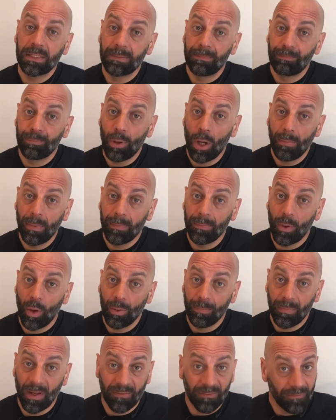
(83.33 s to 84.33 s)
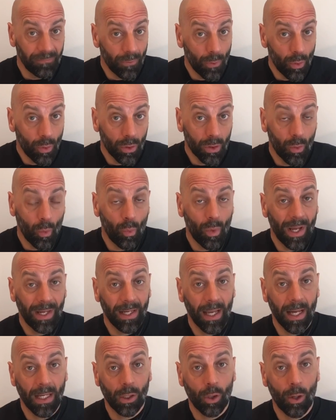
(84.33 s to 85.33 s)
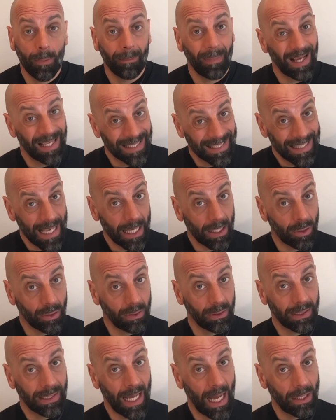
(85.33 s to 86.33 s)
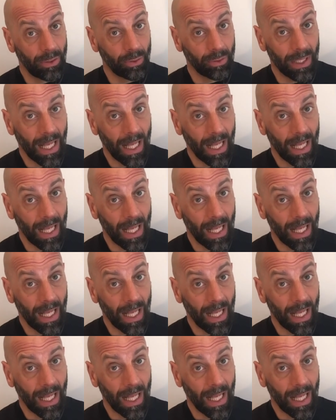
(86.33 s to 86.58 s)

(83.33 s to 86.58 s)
problem on my fork when I got my second Canyon